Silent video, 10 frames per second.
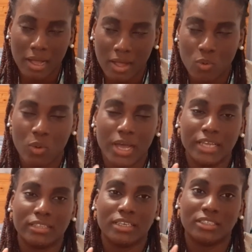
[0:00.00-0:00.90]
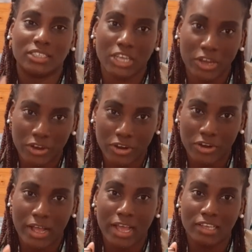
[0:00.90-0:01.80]
and white
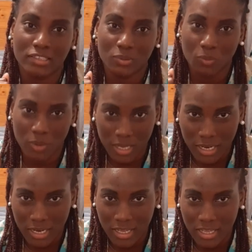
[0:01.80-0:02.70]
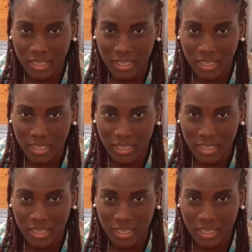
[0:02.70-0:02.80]
checker as well.